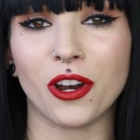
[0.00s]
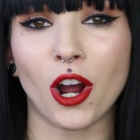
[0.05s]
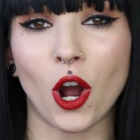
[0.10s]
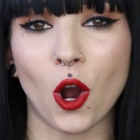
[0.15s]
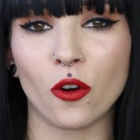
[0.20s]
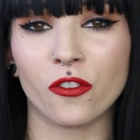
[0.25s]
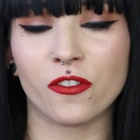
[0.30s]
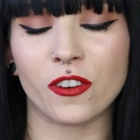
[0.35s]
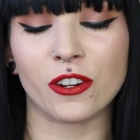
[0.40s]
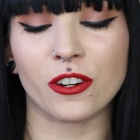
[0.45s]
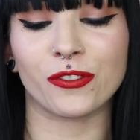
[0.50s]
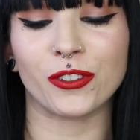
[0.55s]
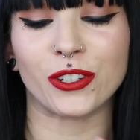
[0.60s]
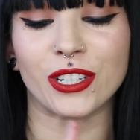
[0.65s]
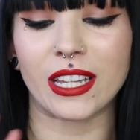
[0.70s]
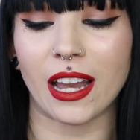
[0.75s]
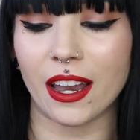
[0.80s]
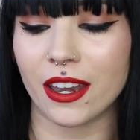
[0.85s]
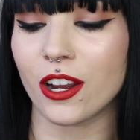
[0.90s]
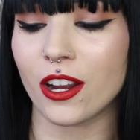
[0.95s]
to Oufer for
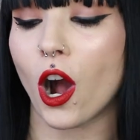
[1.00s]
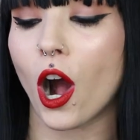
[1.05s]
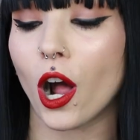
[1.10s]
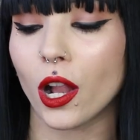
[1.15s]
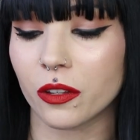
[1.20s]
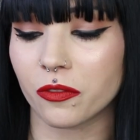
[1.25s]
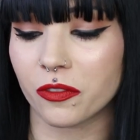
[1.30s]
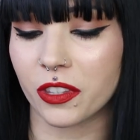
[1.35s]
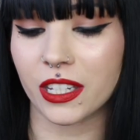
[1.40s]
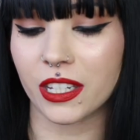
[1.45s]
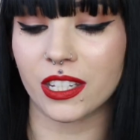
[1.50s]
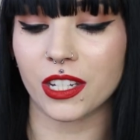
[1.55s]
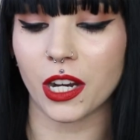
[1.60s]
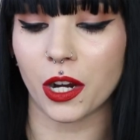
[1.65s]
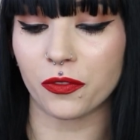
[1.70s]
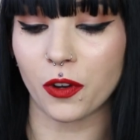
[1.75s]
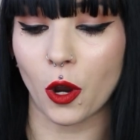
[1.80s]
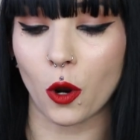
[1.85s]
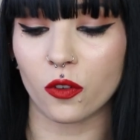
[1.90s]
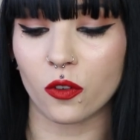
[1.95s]
sending all of this
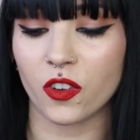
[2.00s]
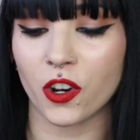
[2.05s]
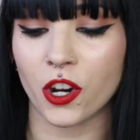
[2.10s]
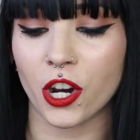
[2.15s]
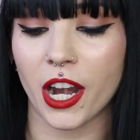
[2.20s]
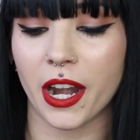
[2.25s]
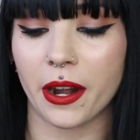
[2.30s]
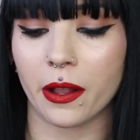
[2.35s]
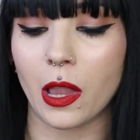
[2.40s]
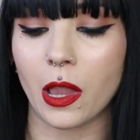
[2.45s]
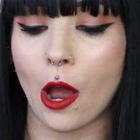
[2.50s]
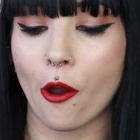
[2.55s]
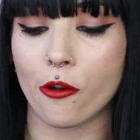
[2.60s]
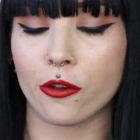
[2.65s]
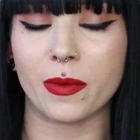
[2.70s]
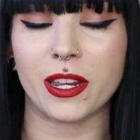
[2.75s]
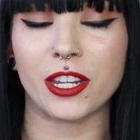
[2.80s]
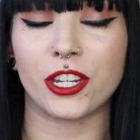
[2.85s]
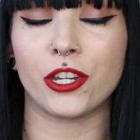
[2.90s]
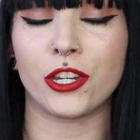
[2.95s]
stuff over and
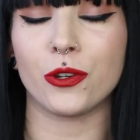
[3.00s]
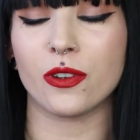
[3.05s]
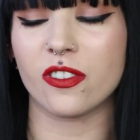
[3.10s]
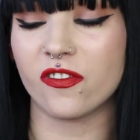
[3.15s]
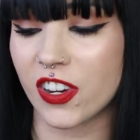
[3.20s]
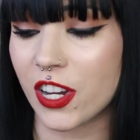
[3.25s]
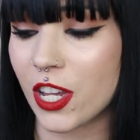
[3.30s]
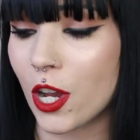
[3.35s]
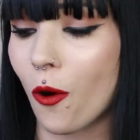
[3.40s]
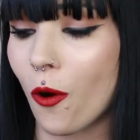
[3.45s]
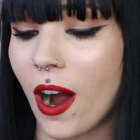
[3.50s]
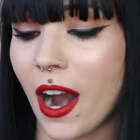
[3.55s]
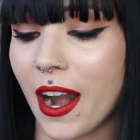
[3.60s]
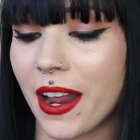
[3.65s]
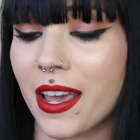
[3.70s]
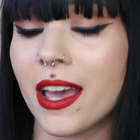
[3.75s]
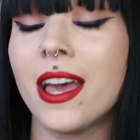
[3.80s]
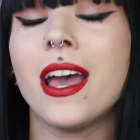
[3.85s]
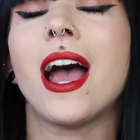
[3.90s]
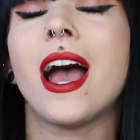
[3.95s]
allowing me to do a video on
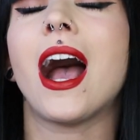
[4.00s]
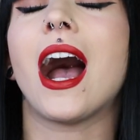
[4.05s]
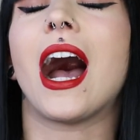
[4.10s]
it.